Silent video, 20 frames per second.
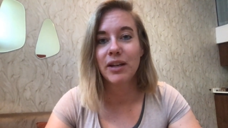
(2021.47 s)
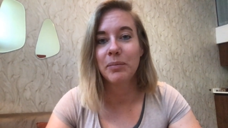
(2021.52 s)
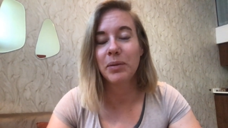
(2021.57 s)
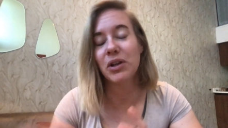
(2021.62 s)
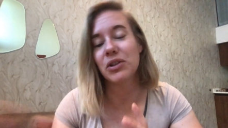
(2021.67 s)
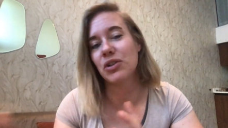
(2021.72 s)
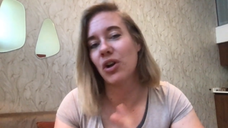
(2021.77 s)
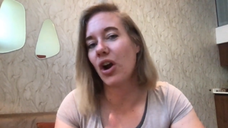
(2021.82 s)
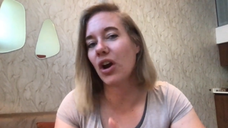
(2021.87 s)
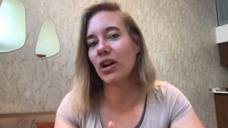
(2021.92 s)

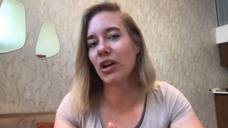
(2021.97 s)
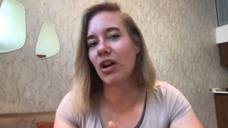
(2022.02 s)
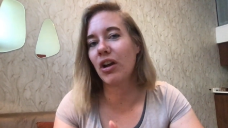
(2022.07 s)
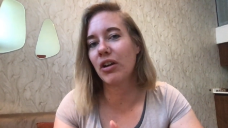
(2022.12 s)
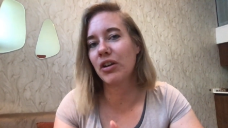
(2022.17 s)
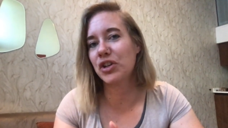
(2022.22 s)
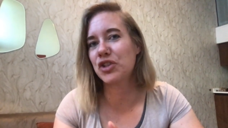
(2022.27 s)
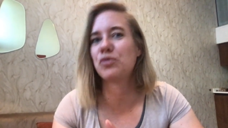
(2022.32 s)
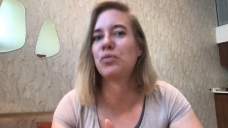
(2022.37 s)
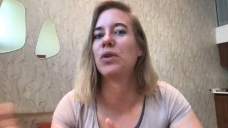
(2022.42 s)
Because hard
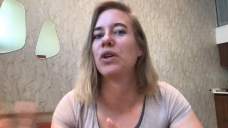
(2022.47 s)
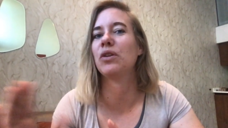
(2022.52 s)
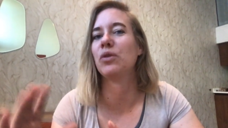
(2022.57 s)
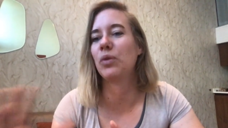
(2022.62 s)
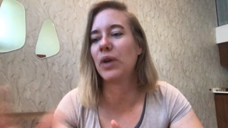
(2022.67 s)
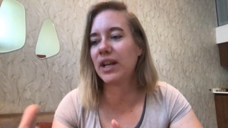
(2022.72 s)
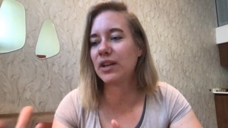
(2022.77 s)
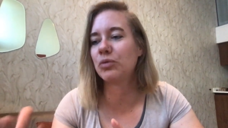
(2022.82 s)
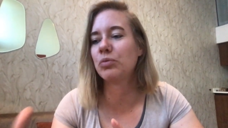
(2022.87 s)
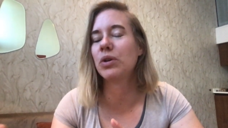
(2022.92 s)
luggage
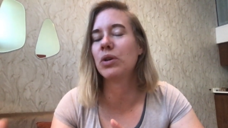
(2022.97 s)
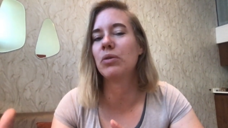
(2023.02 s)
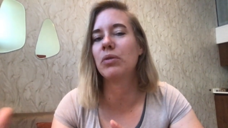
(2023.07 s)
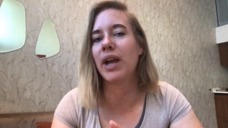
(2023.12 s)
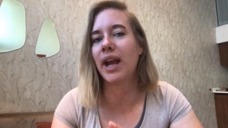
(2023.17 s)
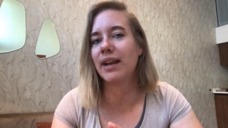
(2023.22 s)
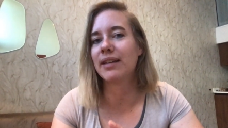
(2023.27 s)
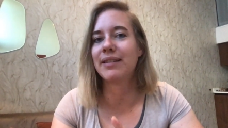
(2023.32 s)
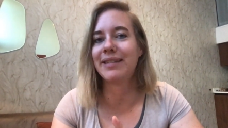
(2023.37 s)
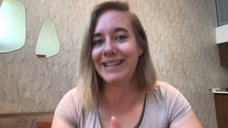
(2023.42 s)
will
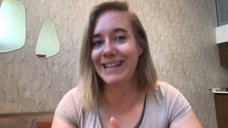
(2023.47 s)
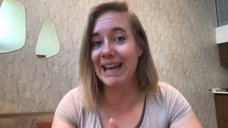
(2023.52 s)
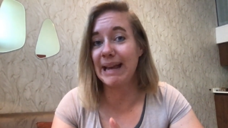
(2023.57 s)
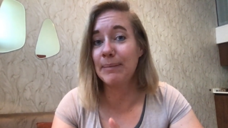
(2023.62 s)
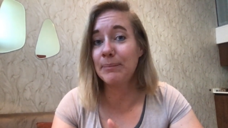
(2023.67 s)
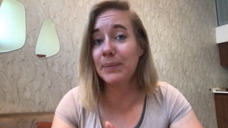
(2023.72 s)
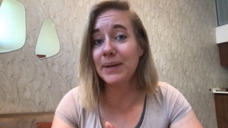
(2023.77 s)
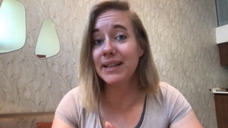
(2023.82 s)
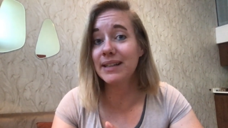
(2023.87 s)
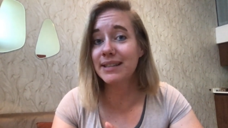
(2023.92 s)
get
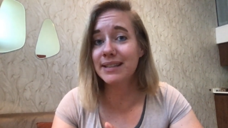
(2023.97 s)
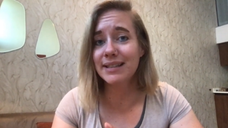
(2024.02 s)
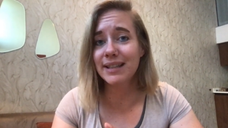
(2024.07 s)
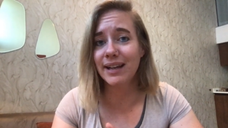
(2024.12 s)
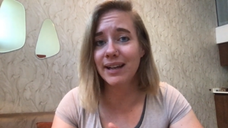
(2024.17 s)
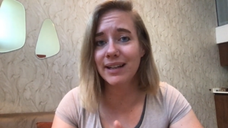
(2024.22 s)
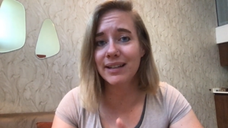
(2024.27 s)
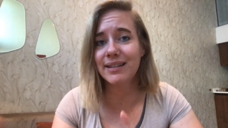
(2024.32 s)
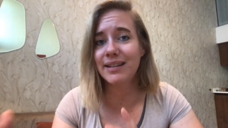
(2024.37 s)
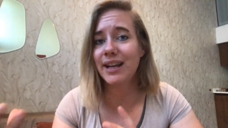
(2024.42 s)
damp
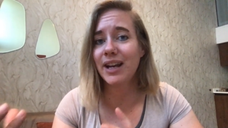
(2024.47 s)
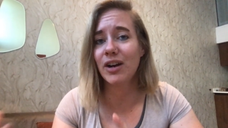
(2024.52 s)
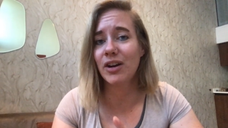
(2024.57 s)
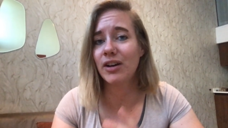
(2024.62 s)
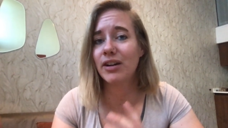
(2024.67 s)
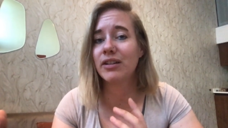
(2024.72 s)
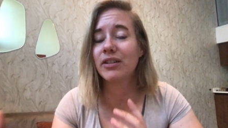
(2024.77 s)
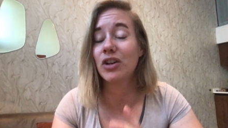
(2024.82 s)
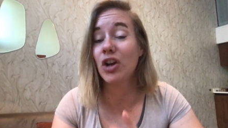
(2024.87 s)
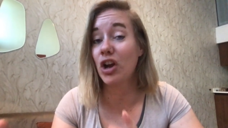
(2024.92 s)
inside. They
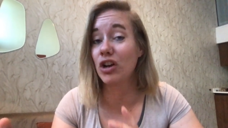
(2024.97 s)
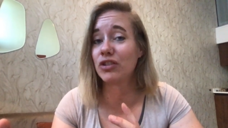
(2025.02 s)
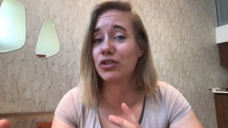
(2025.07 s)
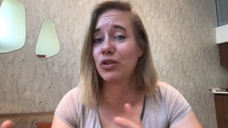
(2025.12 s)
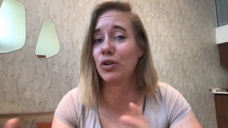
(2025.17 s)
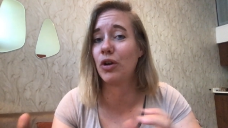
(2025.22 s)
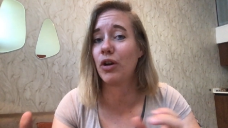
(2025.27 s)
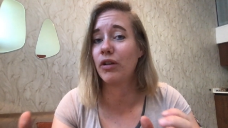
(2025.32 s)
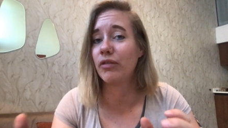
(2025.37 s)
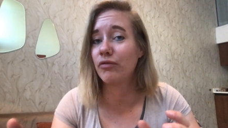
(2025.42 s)
are not
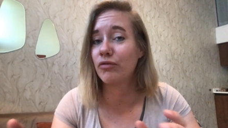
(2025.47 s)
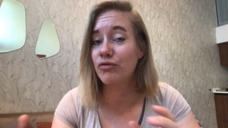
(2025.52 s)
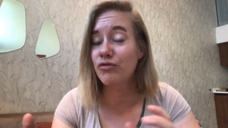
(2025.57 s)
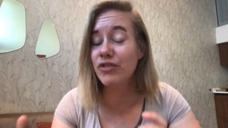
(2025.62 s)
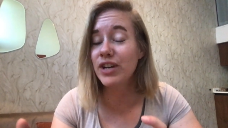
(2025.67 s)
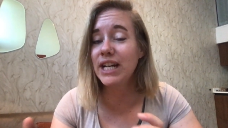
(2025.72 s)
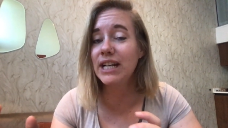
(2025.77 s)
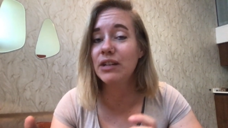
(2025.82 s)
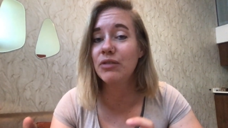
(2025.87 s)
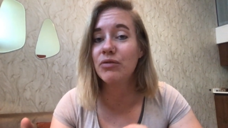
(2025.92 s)

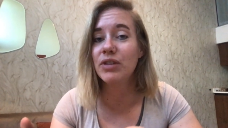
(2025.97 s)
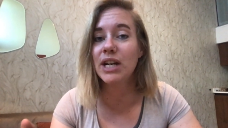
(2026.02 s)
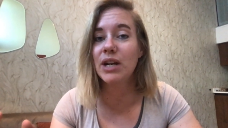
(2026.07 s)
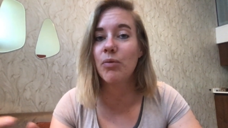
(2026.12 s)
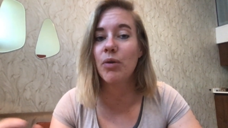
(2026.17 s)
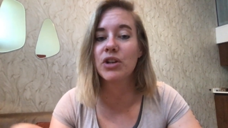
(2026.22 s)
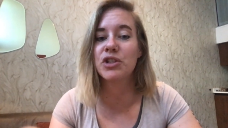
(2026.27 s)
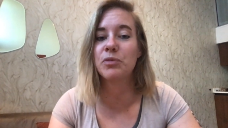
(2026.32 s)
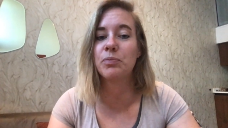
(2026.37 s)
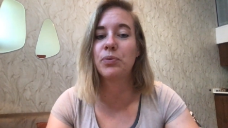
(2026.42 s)
really, really
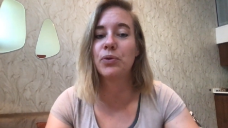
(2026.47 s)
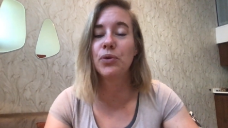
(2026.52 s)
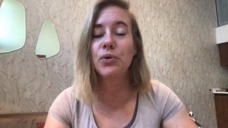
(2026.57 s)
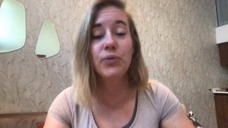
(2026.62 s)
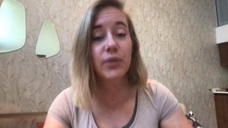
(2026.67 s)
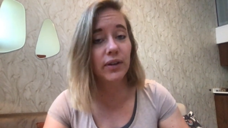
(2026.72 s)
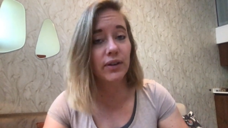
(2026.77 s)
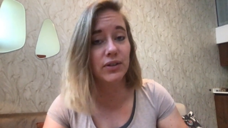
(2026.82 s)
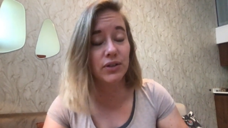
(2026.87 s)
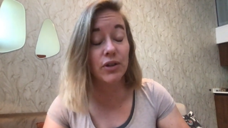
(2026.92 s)

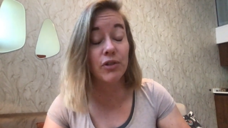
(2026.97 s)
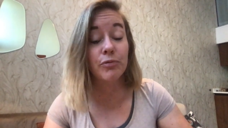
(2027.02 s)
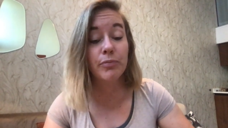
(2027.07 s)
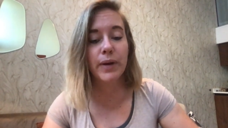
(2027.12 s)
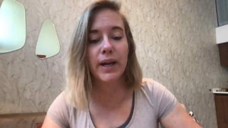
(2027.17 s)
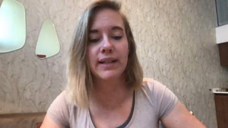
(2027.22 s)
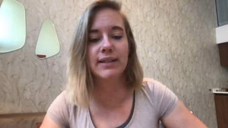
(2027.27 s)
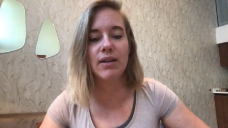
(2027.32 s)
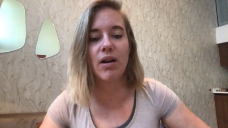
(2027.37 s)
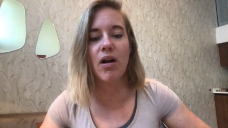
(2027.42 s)
waterproof, and the soft
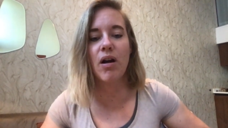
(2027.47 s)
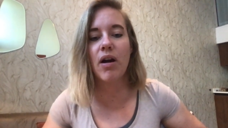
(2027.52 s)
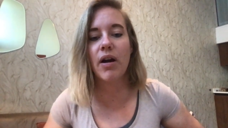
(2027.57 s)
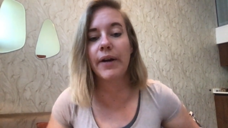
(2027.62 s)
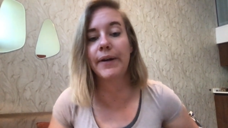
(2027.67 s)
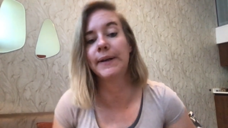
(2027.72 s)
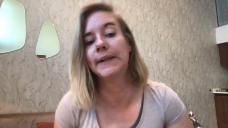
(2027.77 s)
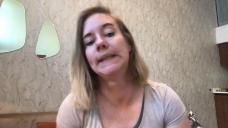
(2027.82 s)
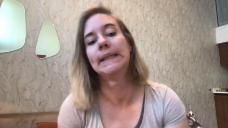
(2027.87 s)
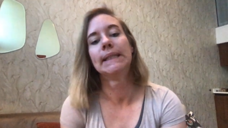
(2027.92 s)
bags are